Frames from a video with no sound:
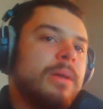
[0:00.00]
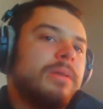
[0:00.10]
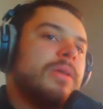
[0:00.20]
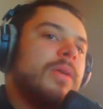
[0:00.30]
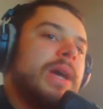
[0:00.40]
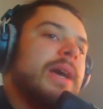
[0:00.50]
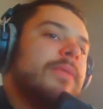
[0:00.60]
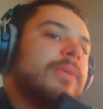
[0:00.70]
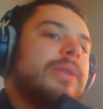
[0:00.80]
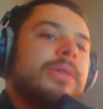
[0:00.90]
No, I
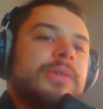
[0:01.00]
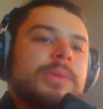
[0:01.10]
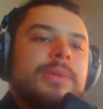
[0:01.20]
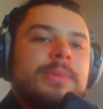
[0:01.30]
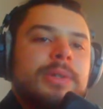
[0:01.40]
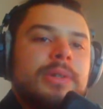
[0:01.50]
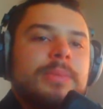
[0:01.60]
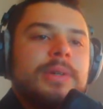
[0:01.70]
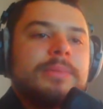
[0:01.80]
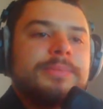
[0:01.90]
haven't read those, but let me look them
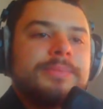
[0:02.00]
up.